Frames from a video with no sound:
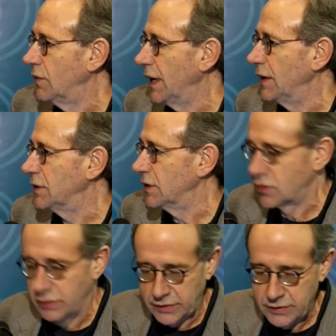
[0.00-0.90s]
for that
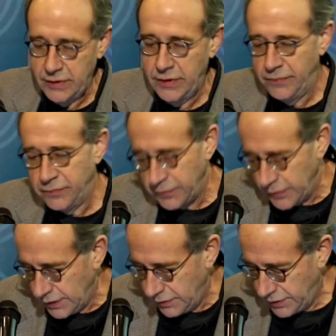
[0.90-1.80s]
district.
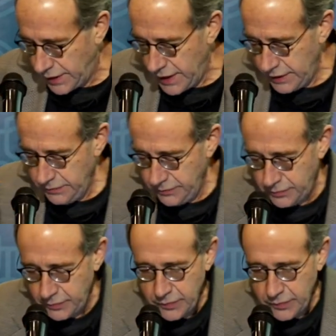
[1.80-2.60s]
Then,